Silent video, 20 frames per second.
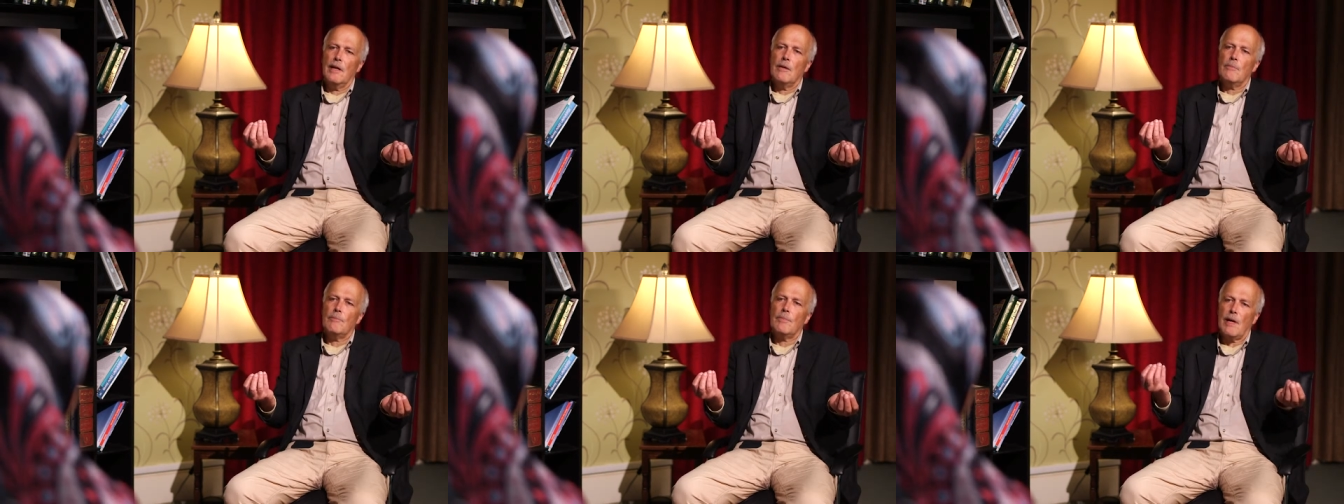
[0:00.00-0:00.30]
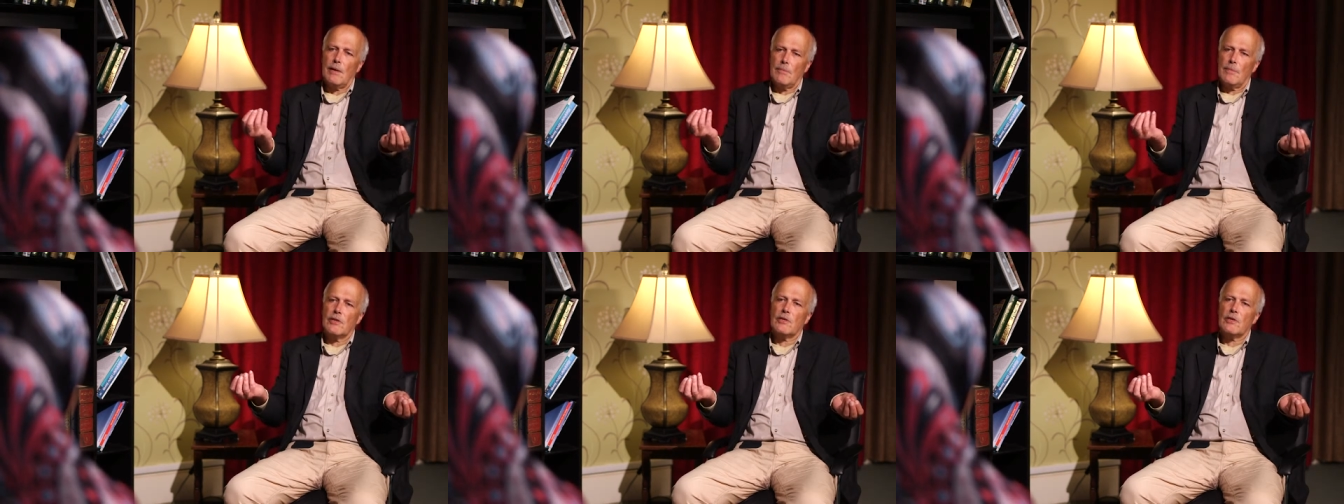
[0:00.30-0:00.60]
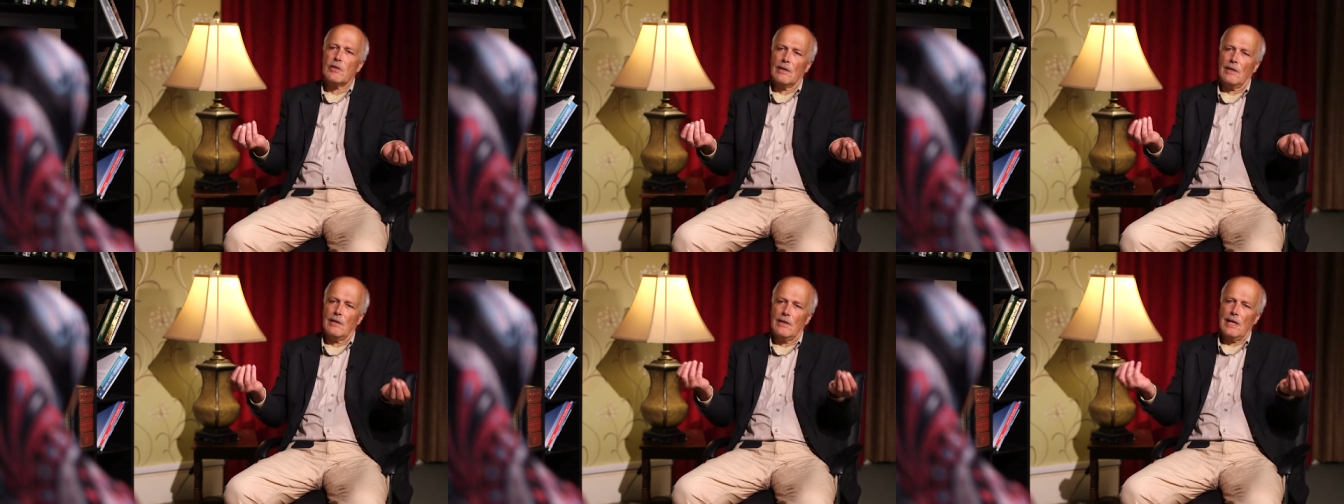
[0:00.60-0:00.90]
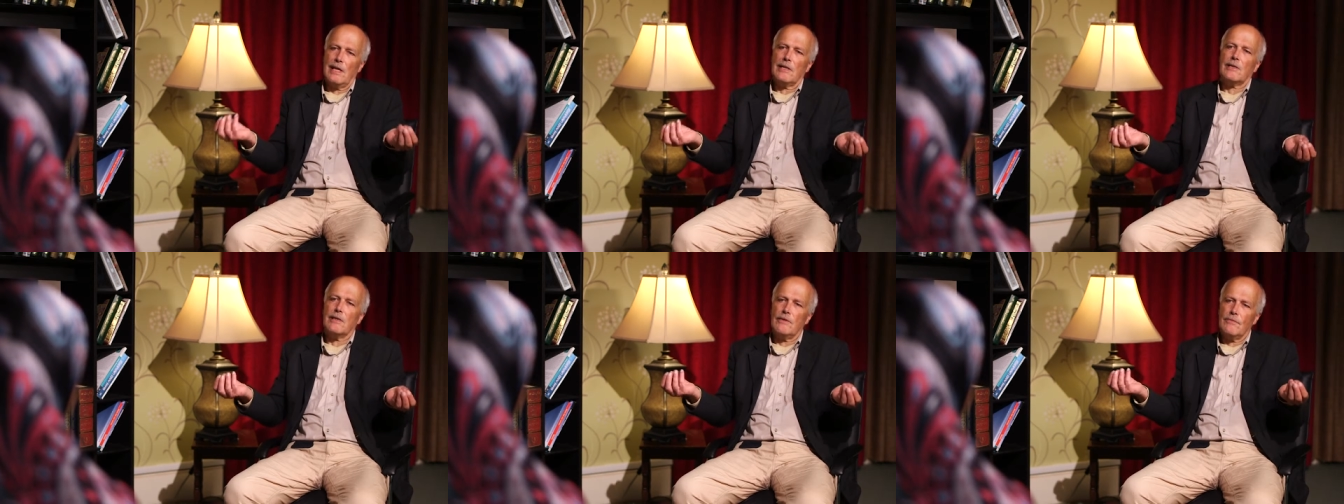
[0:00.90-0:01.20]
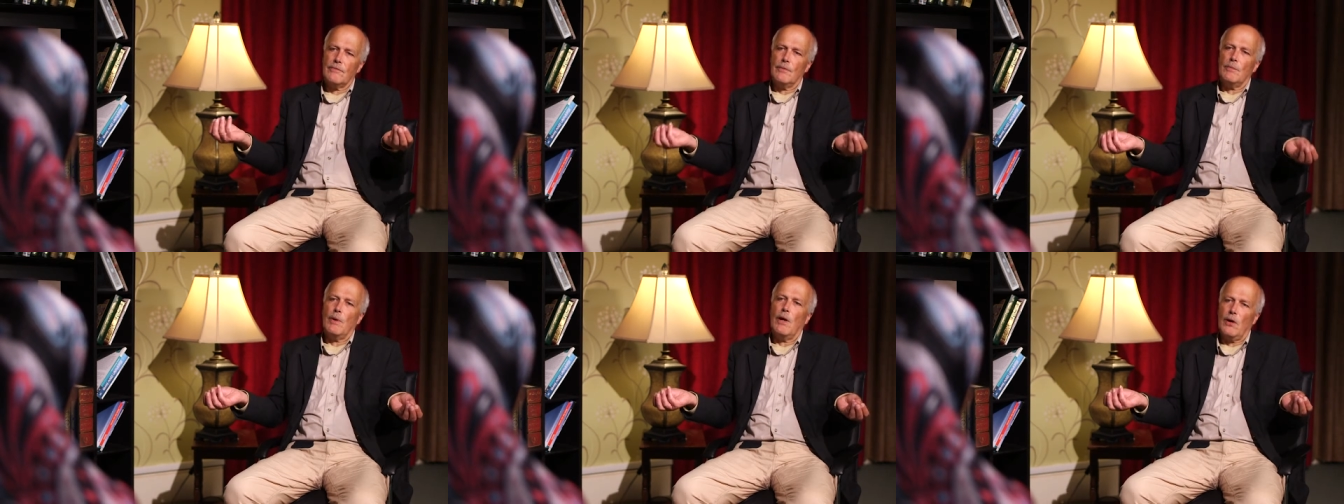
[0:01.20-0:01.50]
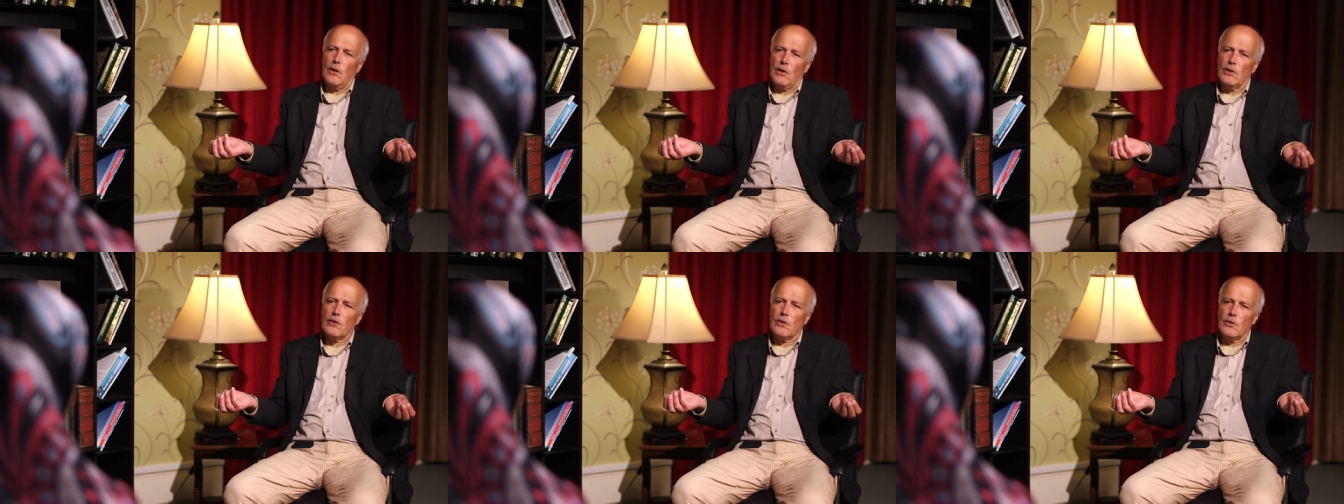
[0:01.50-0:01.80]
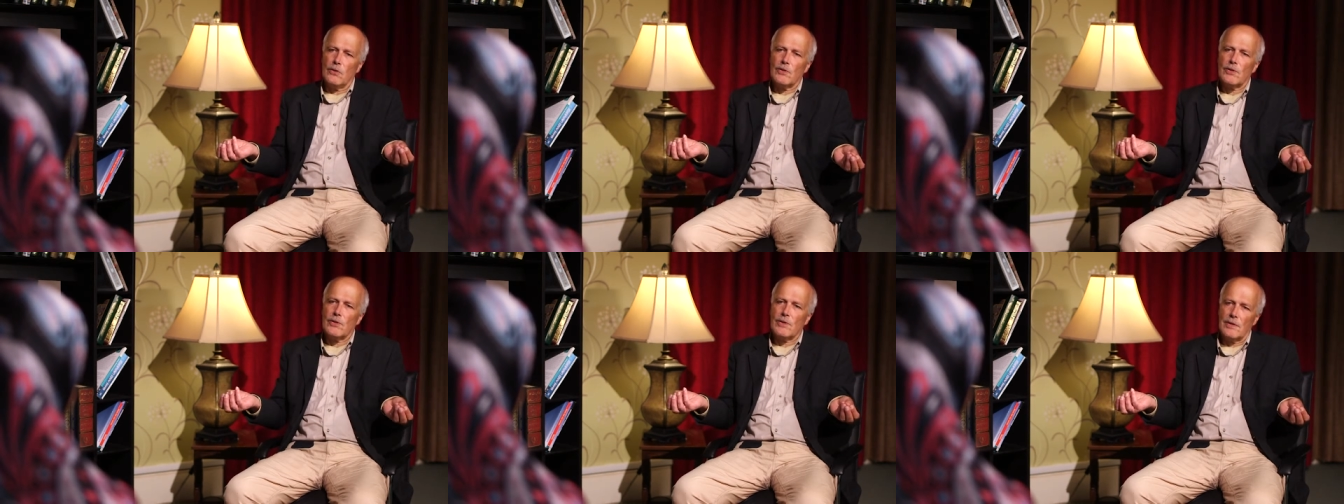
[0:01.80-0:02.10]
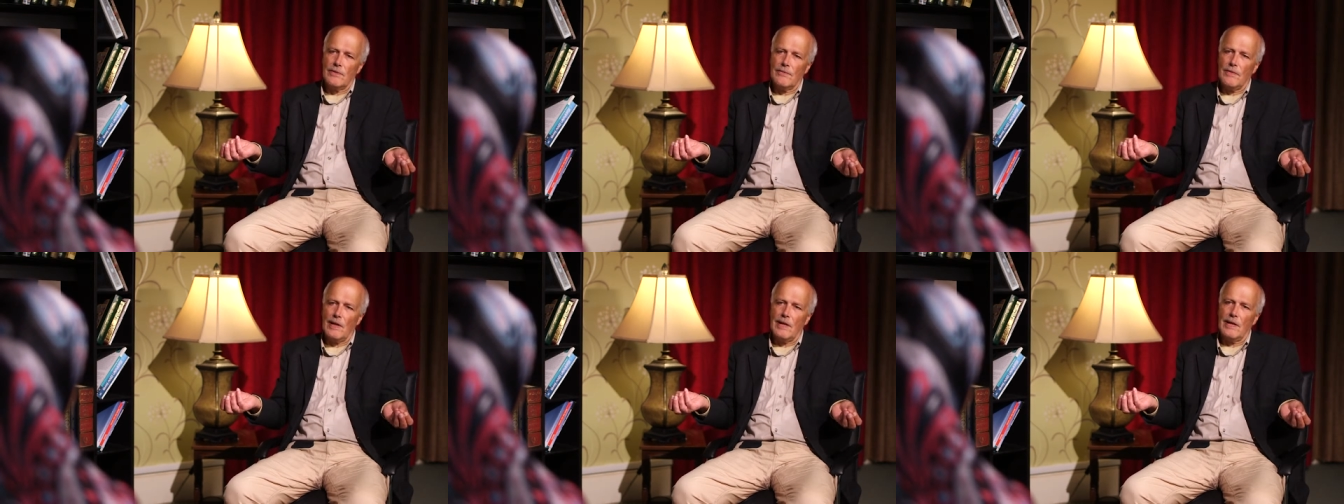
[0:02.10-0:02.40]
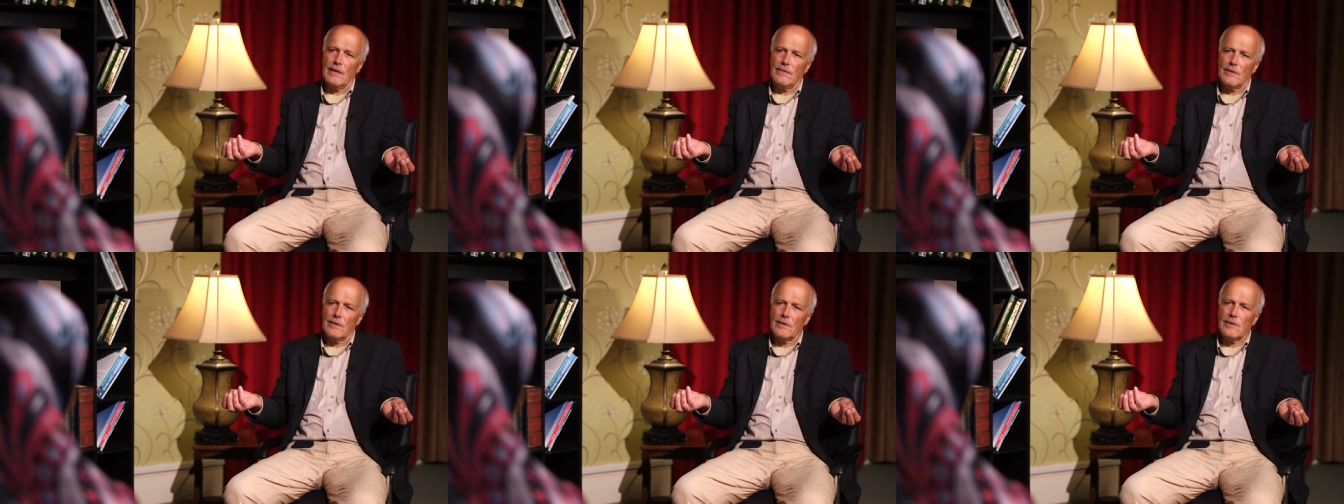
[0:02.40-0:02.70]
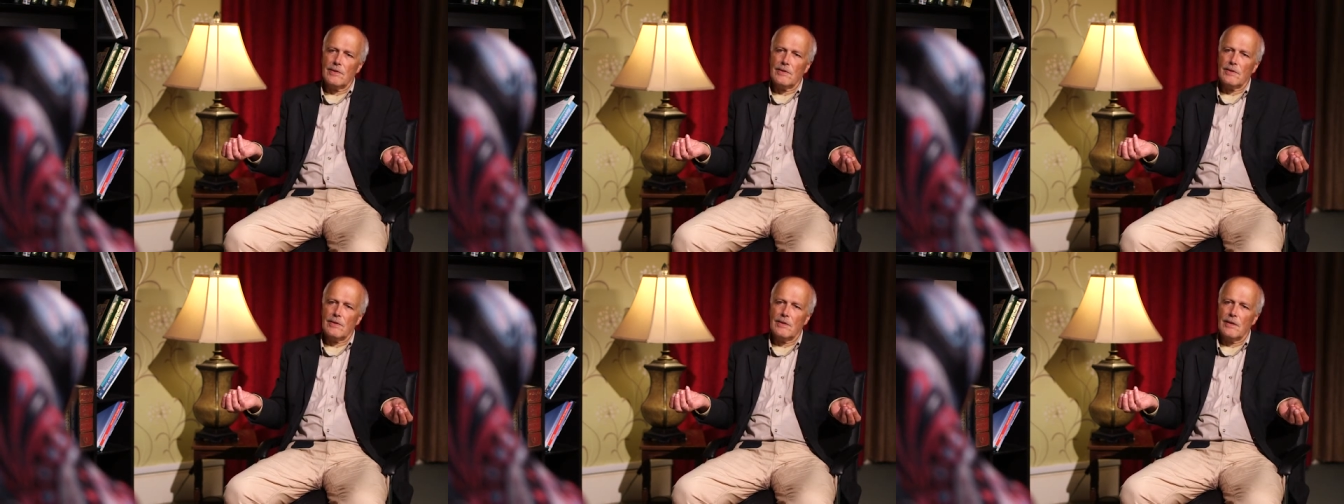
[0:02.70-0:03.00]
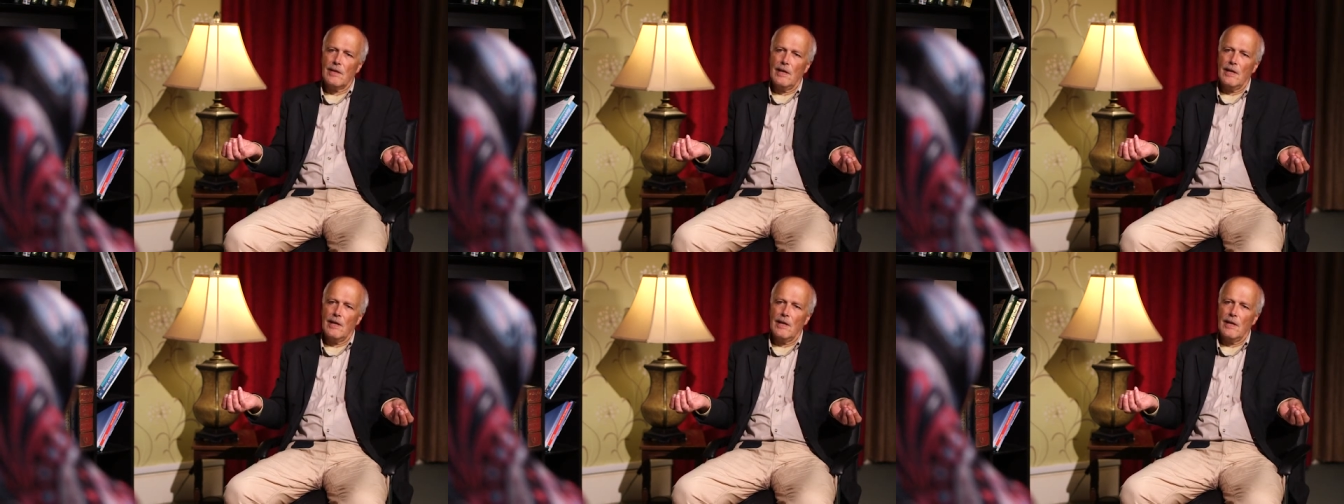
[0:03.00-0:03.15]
publishing a letter from Holocaust survivors